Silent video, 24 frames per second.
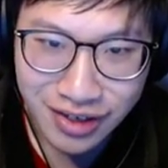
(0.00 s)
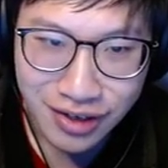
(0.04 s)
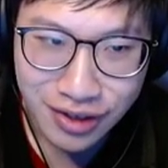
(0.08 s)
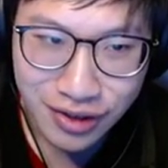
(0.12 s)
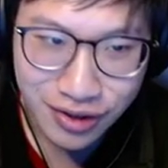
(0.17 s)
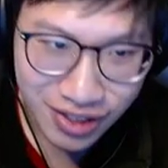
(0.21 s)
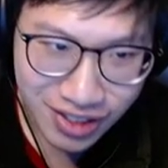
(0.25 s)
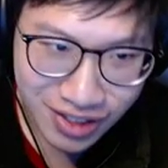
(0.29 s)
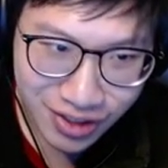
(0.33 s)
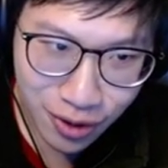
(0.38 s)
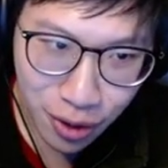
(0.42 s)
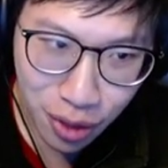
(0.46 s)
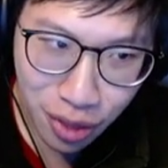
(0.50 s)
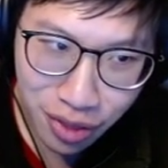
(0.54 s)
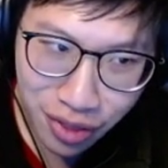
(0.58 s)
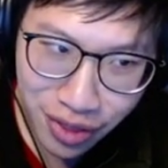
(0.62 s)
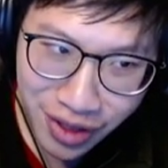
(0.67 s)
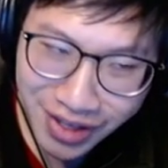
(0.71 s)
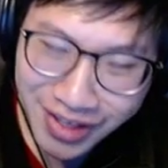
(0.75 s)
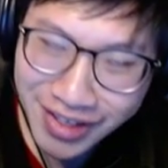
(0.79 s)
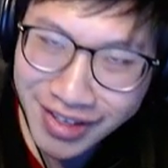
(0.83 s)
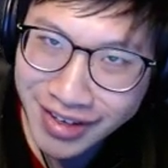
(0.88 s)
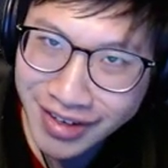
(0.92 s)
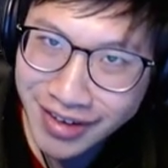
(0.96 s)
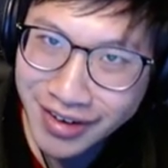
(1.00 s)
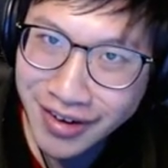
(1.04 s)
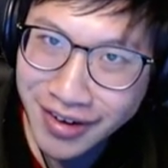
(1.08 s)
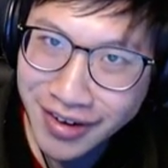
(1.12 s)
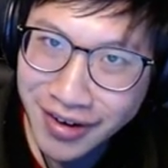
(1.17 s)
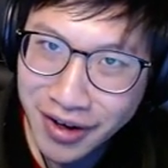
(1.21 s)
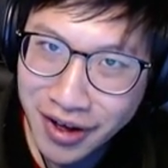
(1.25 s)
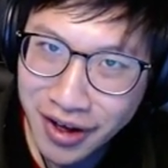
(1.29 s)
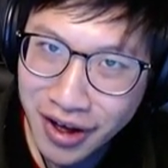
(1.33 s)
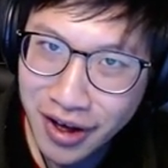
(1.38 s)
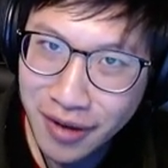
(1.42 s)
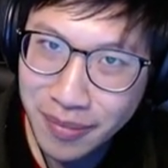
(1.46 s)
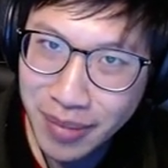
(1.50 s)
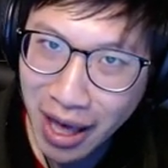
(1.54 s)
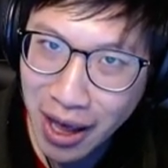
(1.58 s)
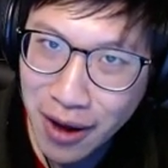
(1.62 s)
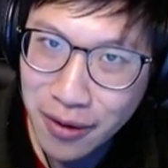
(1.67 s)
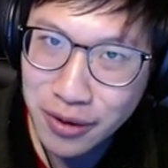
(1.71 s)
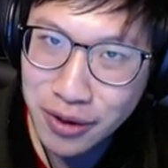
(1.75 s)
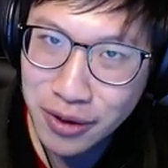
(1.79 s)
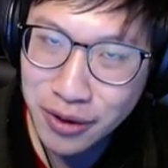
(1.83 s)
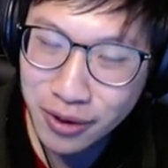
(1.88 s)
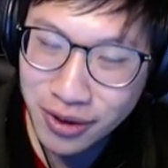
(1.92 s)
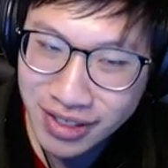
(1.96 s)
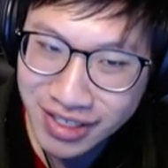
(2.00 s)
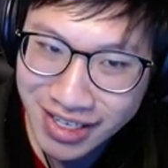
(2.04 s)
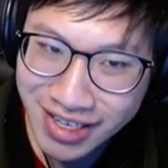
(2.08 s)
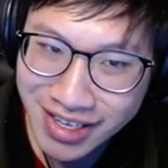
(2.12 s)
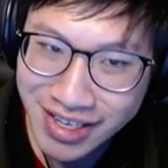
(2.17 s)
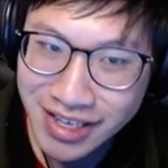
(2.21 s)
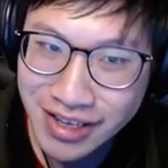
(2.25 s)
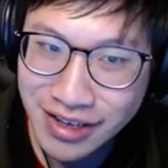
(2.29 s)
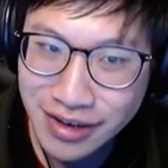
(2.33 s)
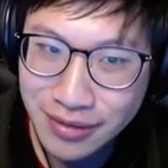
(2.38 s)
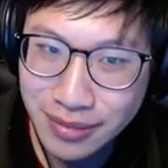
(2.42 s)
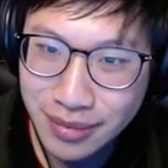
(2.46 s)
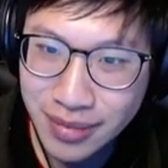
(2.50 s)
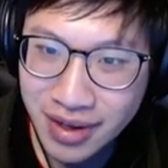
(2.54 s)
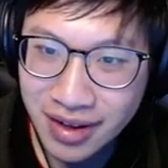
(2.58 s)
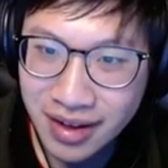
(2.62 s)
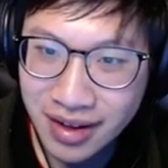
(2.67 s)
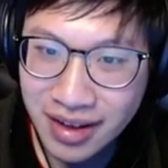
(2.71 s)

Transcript: you're still thinking about your team